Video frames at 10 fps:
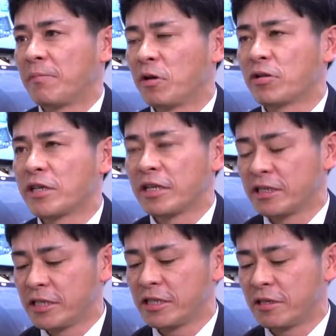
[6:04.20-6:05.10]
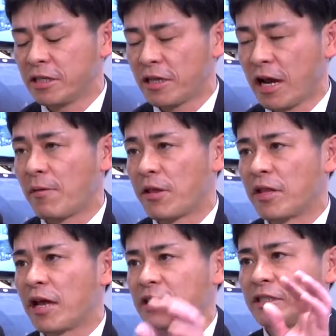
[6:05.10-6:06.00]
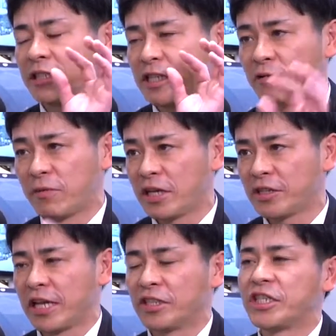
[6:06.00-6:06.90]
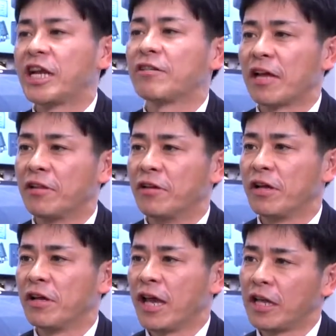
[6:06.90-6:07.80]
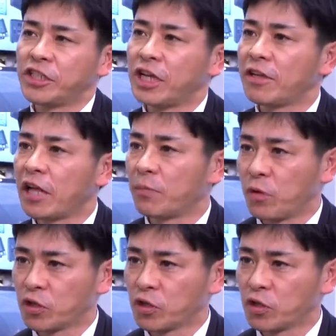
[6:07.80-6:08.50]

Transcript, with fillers: because the, the, this have in the serial flash and serial NAND. And serial NAND